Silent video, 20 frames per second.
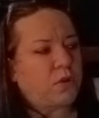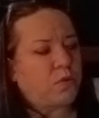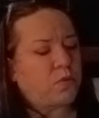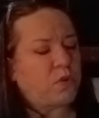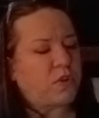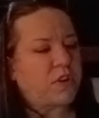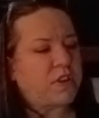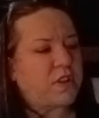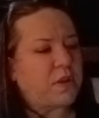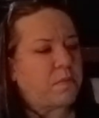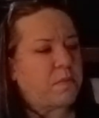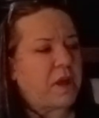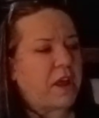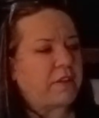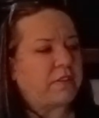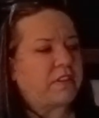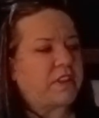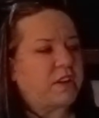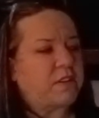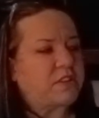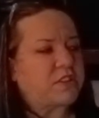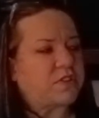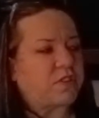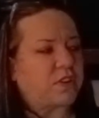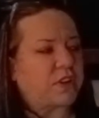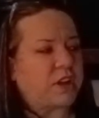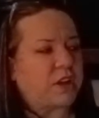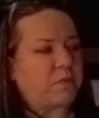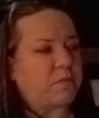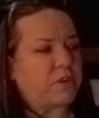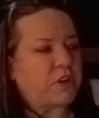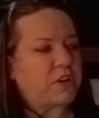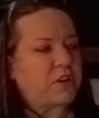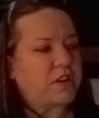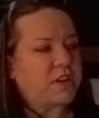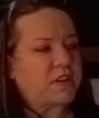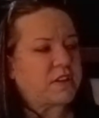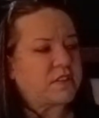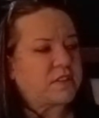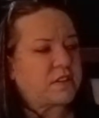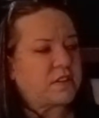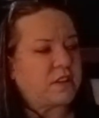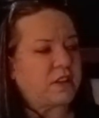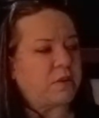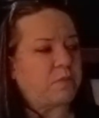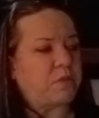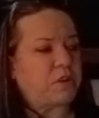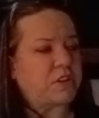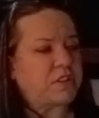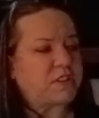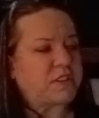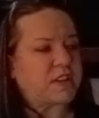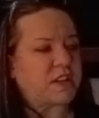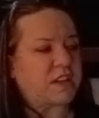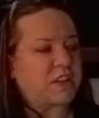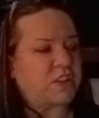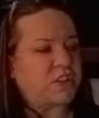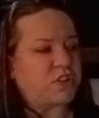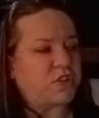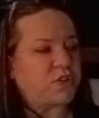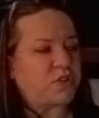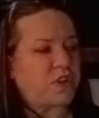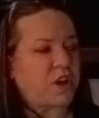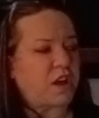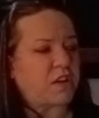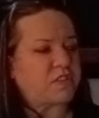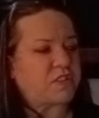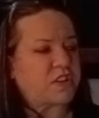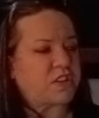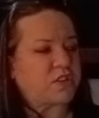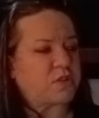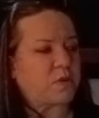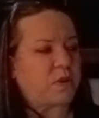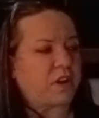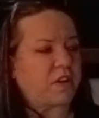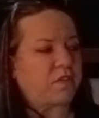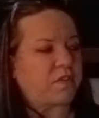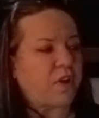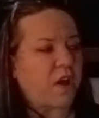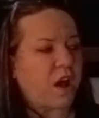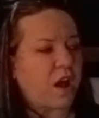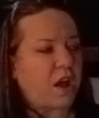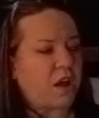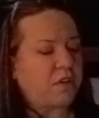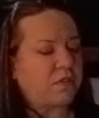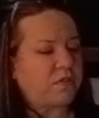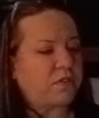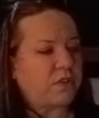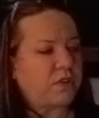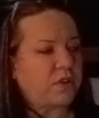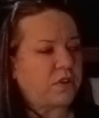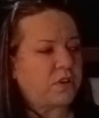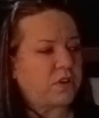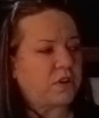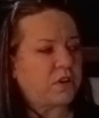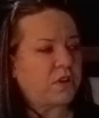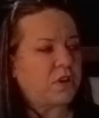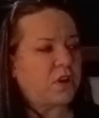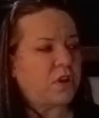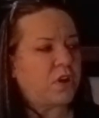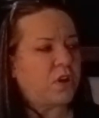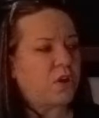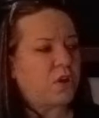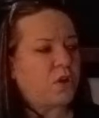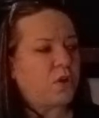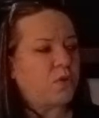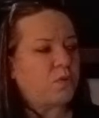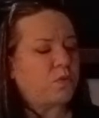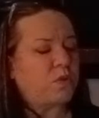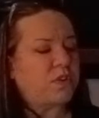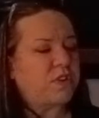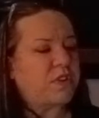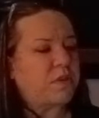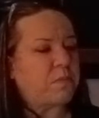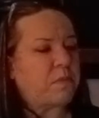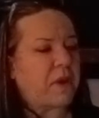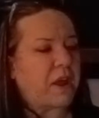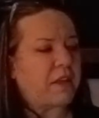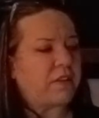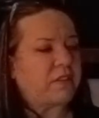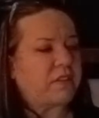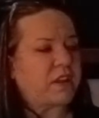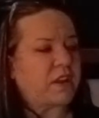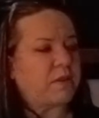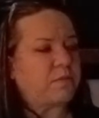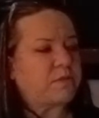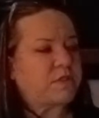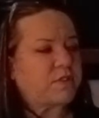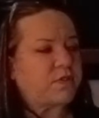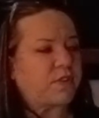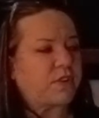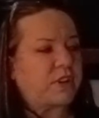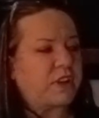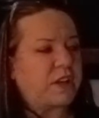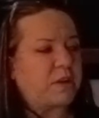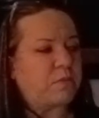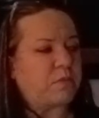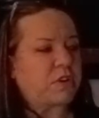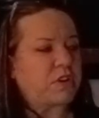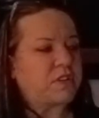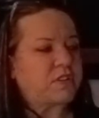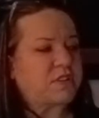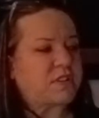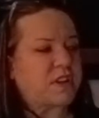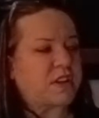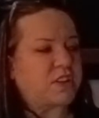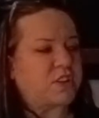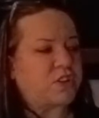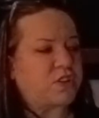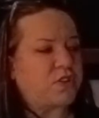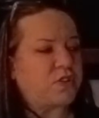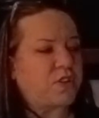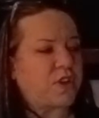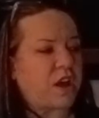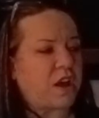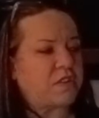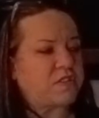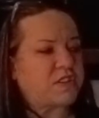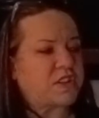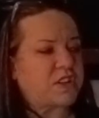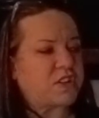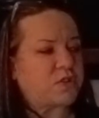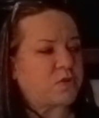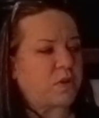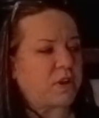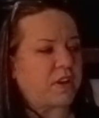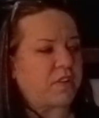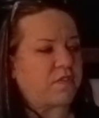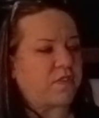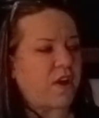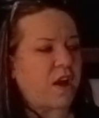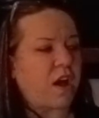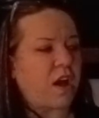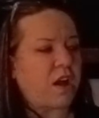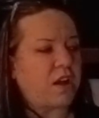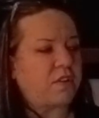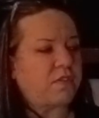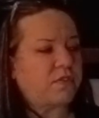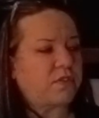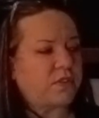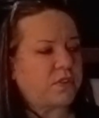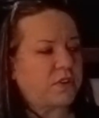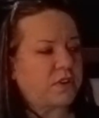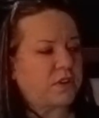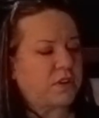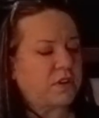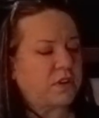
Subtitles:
What are the main themes for Libras in 2025? What are the main themes for Libras in 2025?